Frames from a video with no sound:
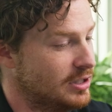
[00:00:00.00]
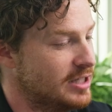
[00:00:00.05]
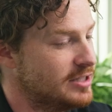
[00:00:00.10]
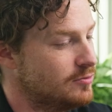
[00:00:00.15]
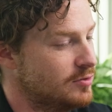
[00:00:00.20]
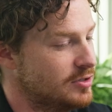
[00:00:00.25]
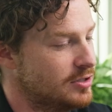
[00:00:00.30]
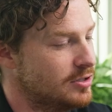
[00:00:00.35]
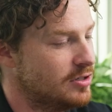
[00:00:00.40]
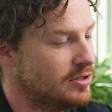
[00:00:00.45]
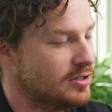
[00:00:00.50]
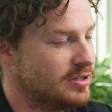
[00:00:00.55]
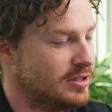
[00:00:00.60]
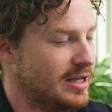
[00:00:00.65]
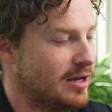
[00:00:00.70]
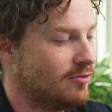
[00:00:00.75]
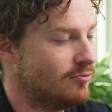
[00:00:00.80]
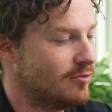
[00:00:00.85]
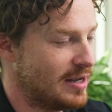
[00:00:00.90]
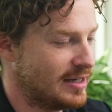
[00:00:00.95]
let's return to
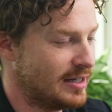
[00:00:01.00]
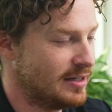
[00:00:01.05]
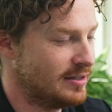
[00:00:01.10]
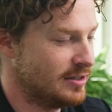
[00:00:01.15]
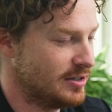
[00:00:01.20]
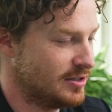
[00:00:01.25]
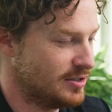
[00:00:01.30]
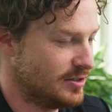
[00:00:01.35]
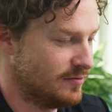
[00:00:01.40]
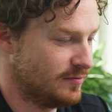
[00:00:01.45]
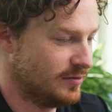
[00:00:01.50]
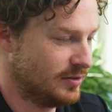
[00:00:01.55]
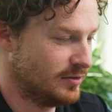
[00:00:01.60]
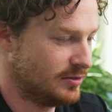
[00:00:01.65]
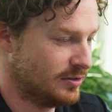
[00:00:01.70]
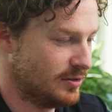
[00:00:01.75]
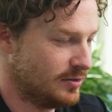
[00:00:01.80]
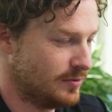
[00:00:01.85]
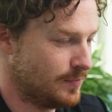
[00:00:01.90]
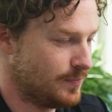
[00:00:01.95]
that recognition
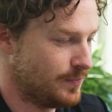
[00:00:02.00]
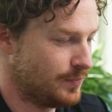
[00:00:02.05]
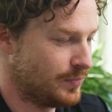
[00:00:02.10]
filter.